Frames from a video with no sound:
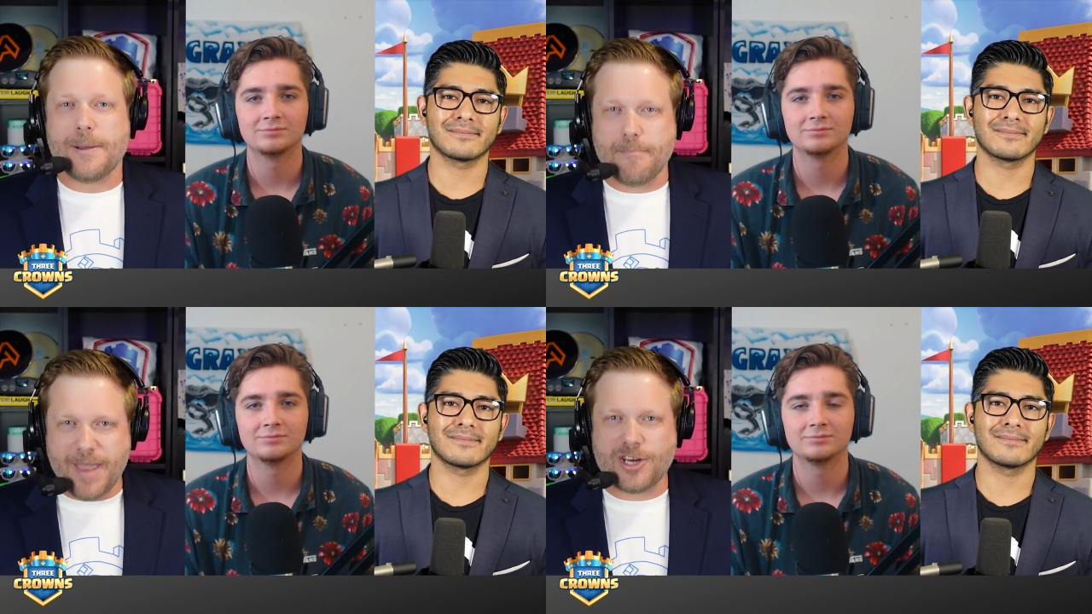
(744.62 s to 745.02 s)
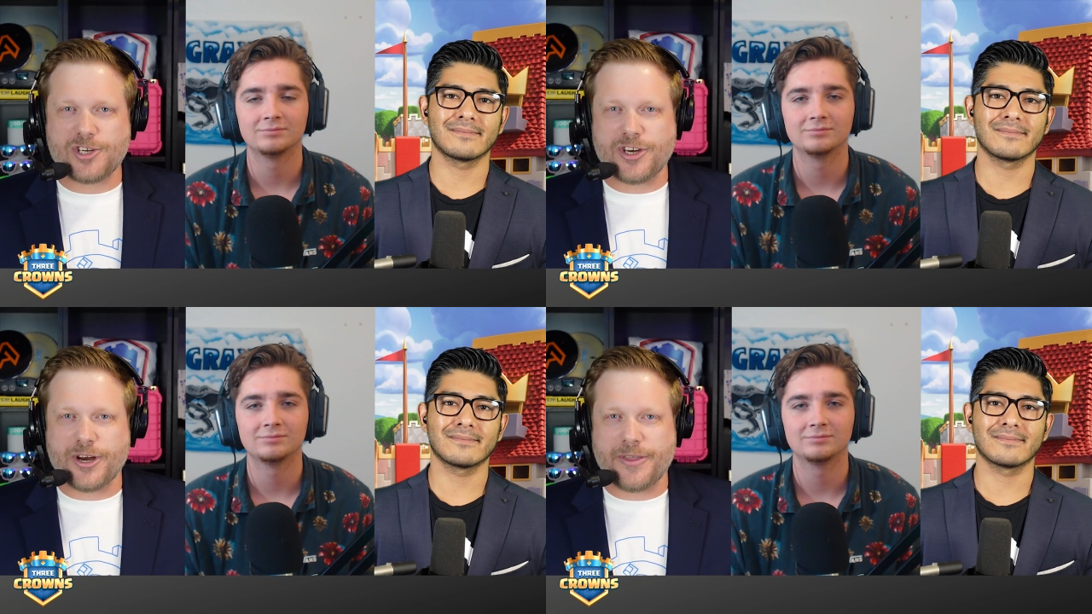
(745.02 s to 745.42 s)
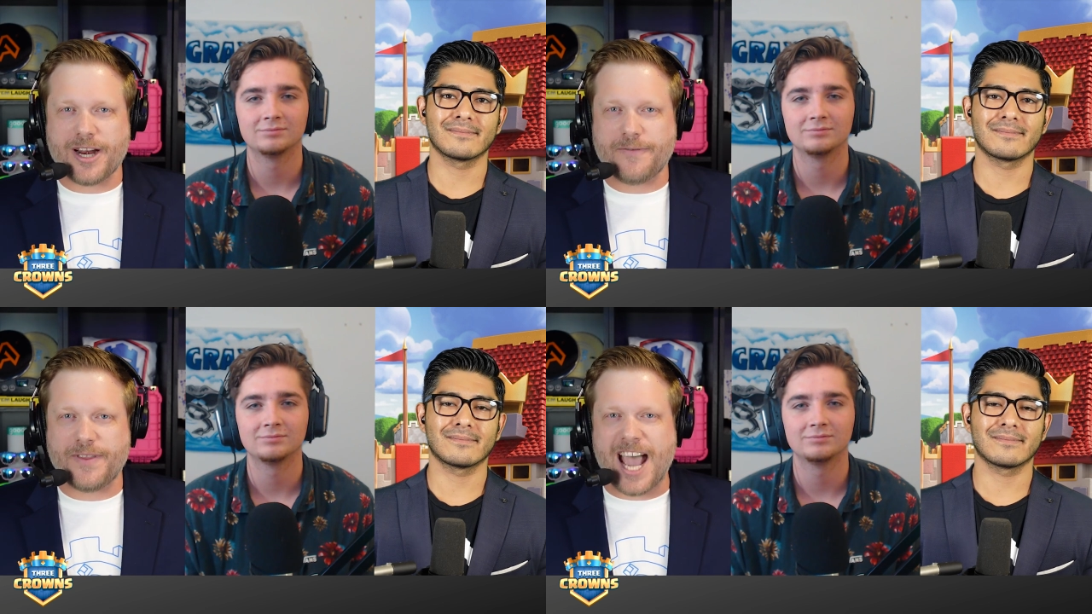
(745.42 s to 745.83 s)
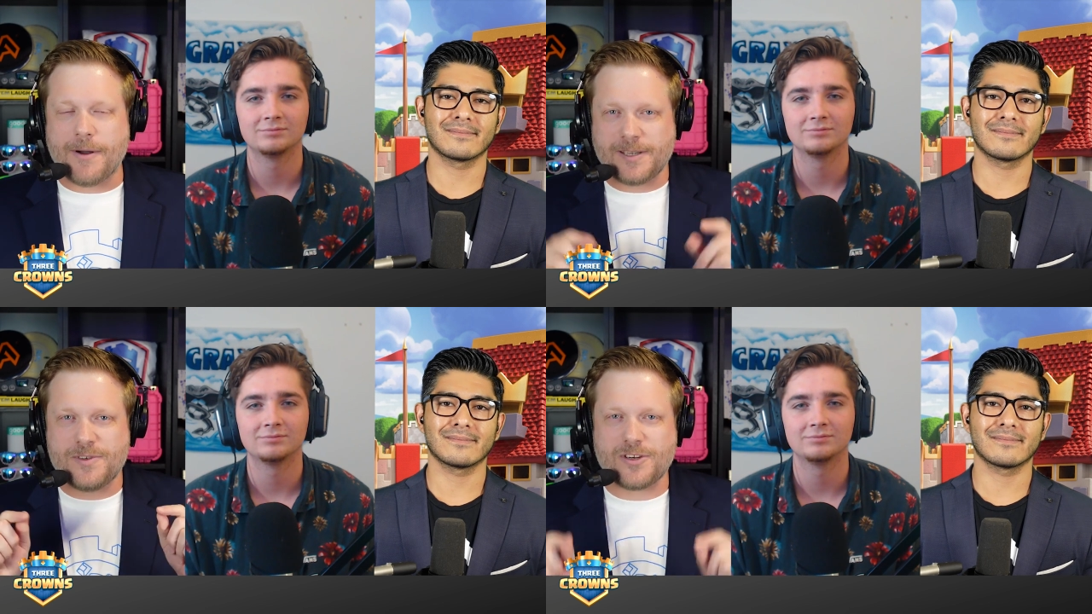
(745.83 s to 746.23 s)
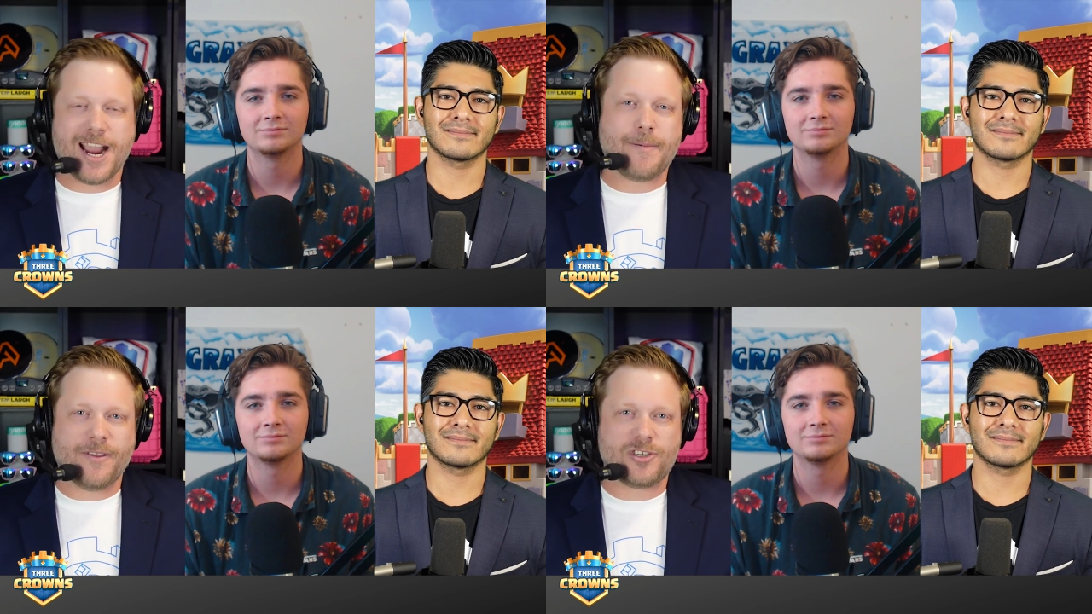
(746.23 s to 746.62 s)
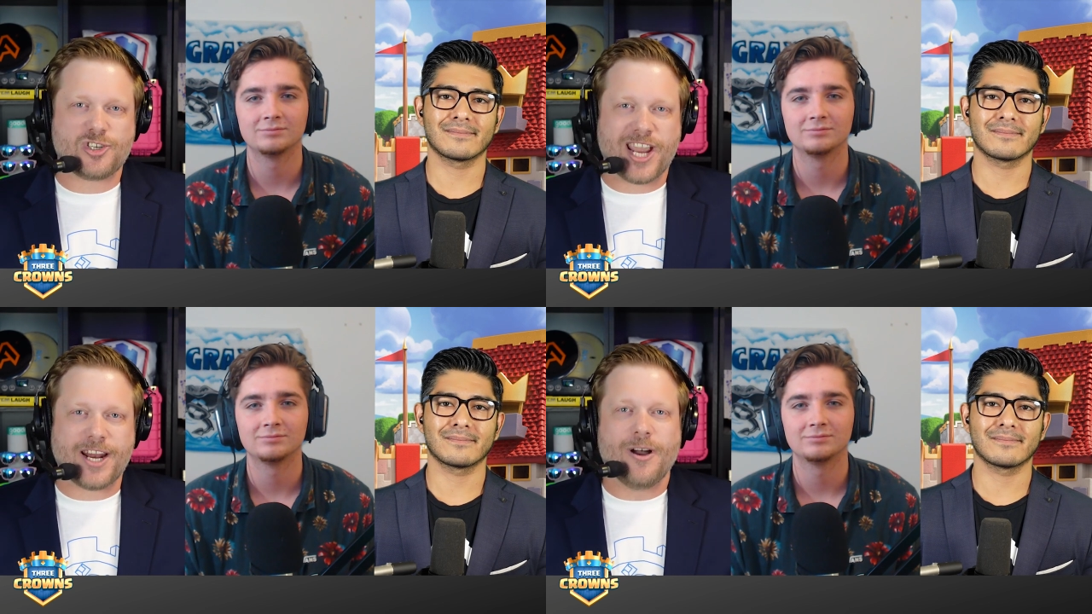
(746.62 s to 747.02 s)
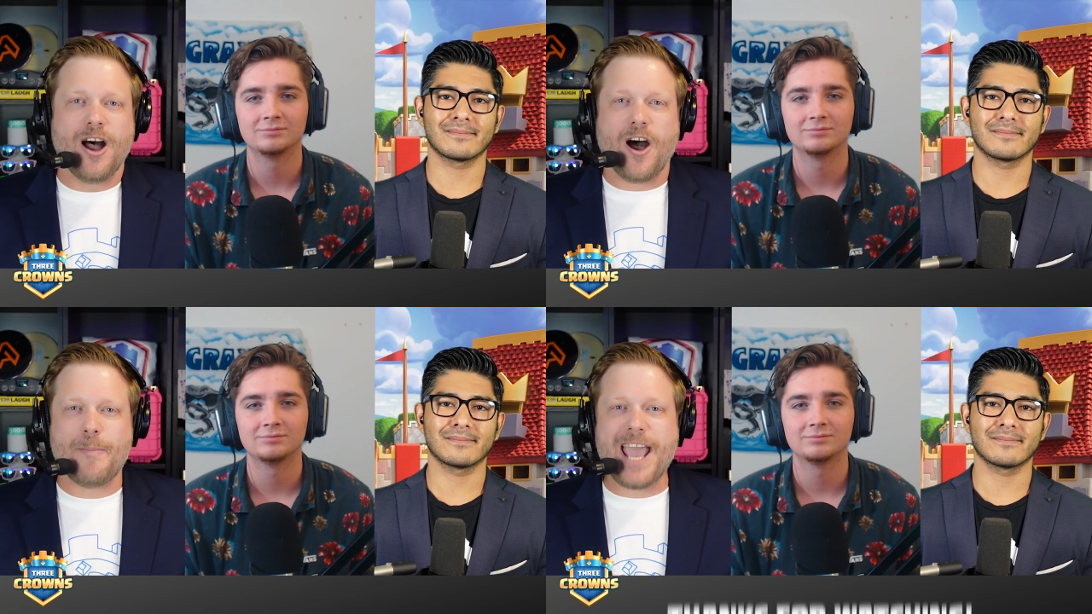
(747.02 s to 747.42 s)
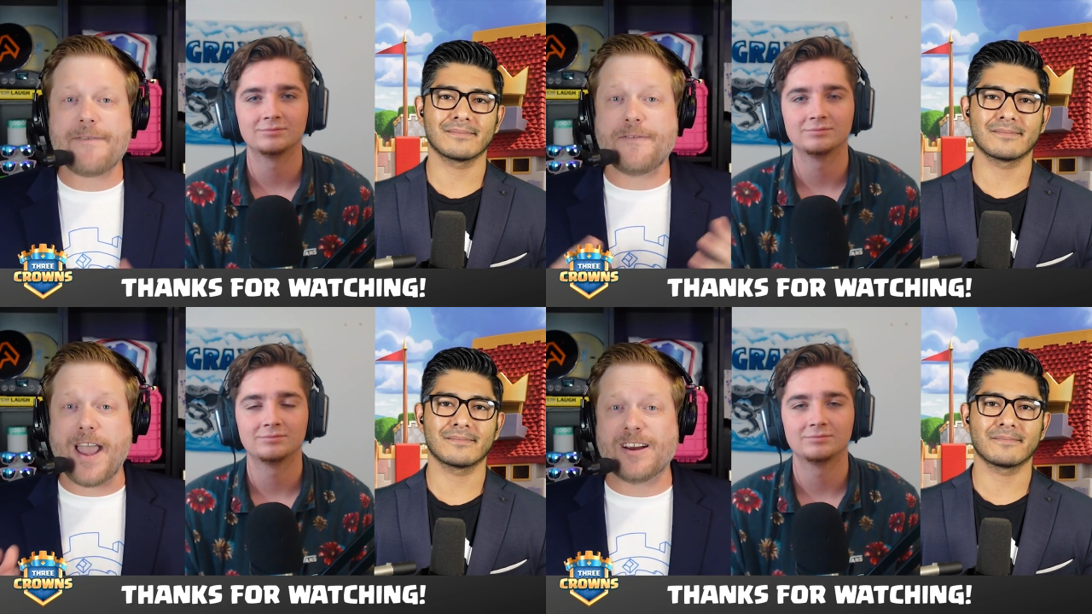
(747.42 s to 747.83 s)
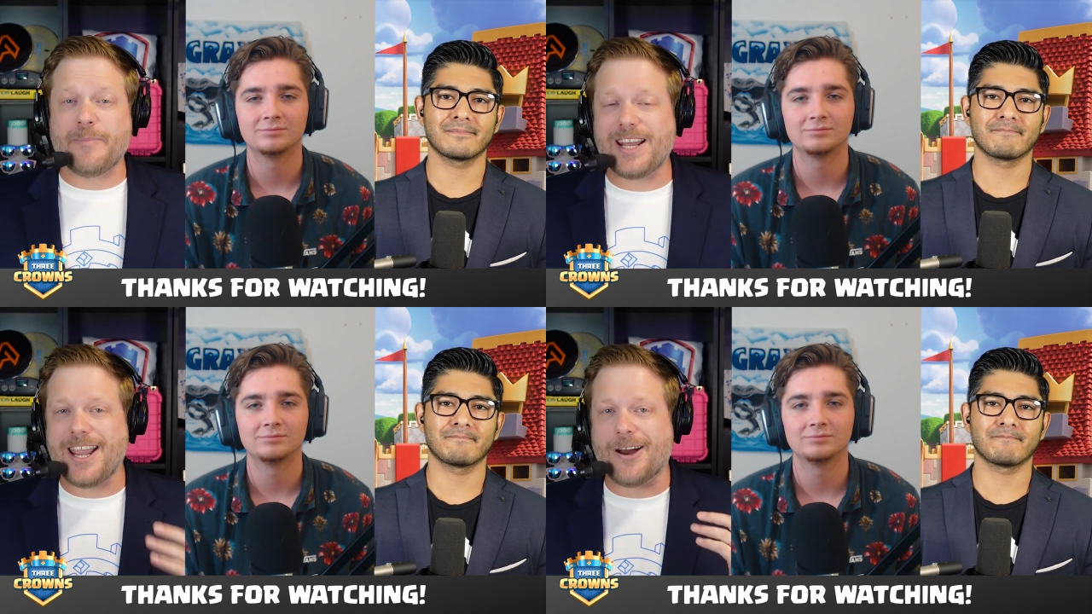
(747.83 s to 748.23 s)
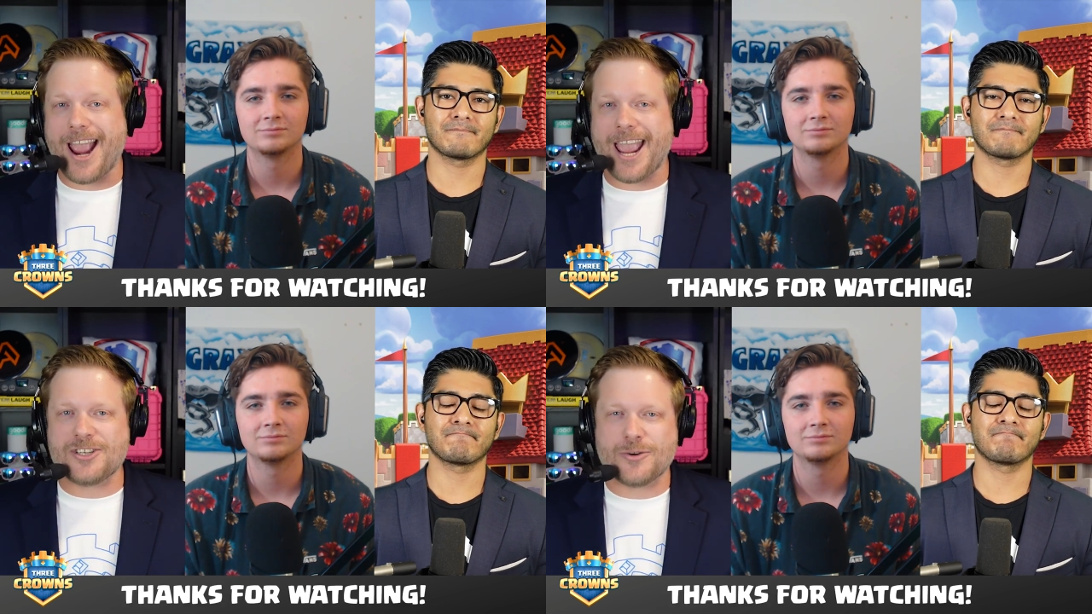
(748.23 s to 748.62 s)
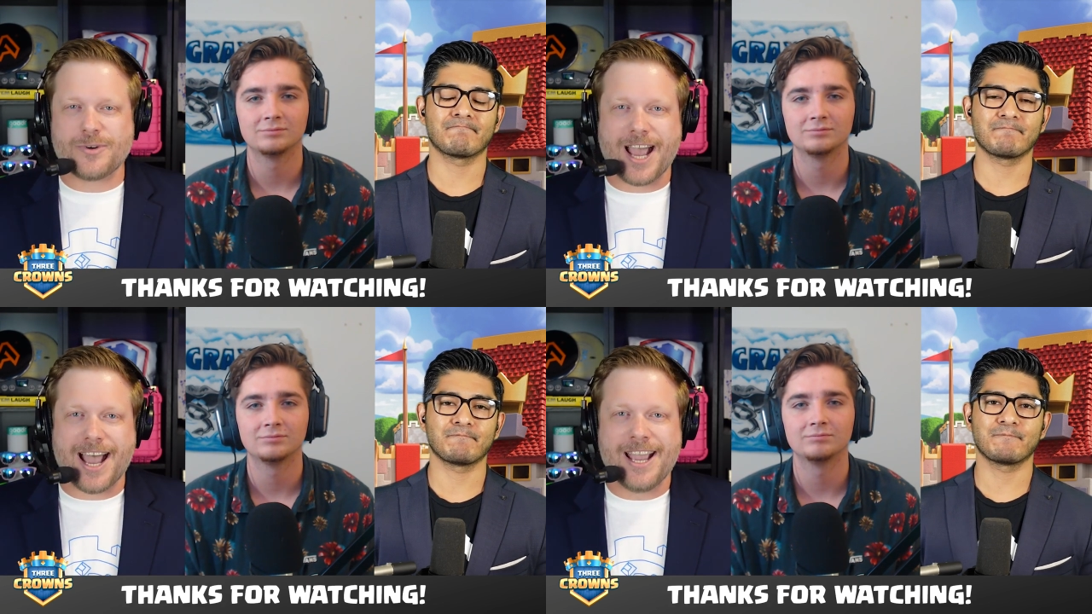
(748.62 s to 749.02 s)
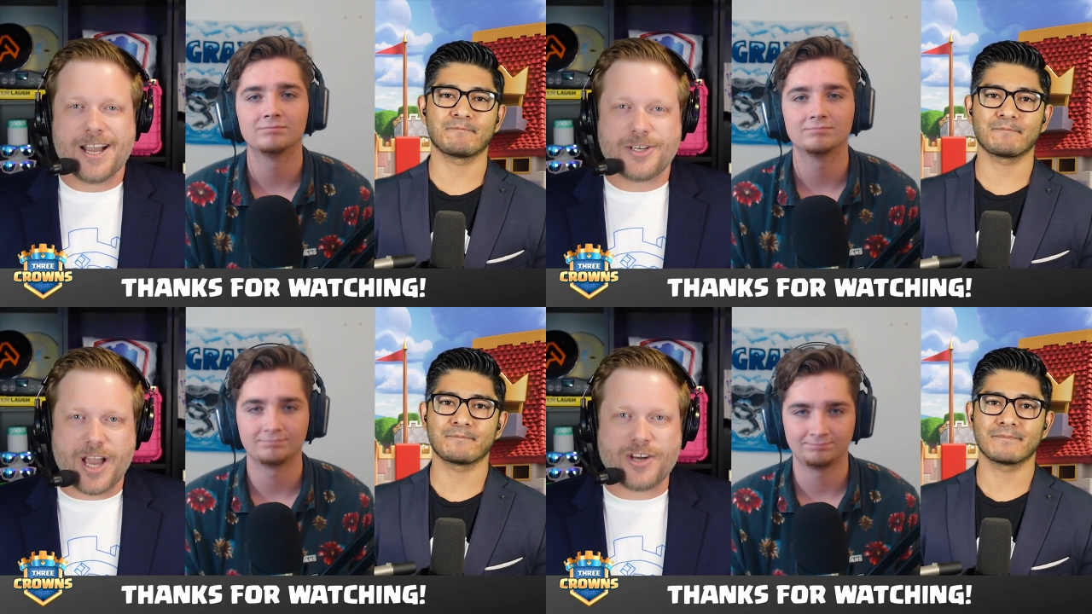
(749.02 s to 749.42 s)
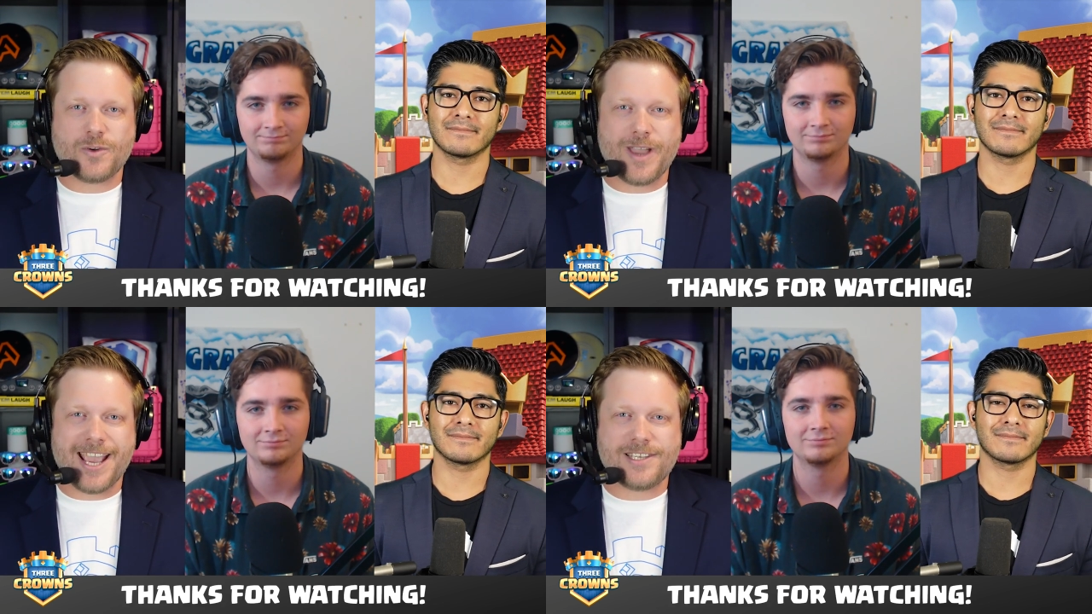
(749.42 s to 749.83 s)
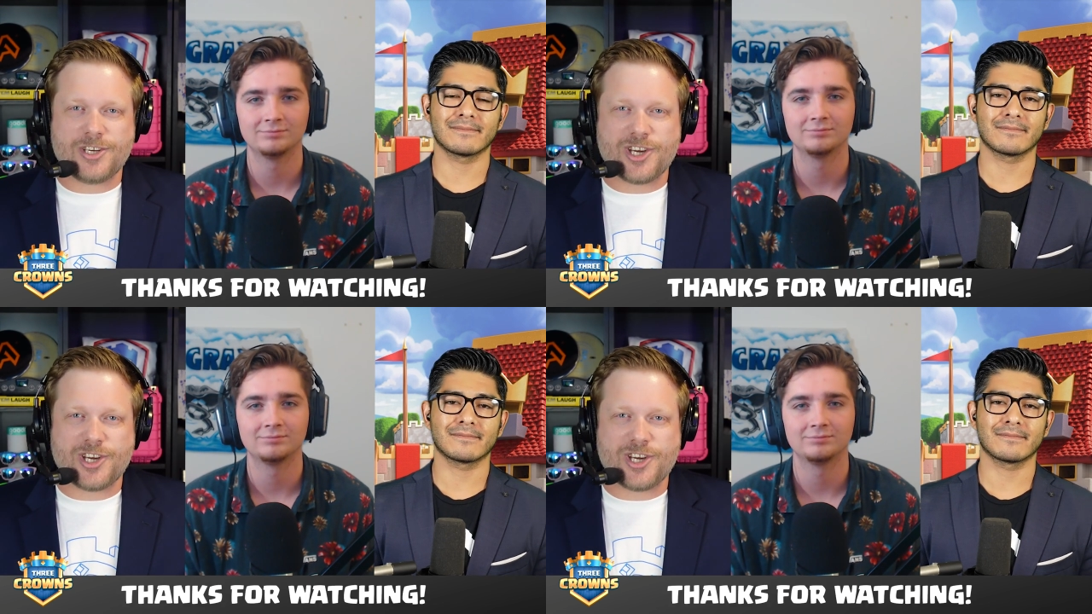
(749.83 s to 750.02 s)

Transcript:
Speaker 1: Make sure you're there for that one. Subscribe to this channel. On behalf of everybody here, Andrew Ghai, Joshua AC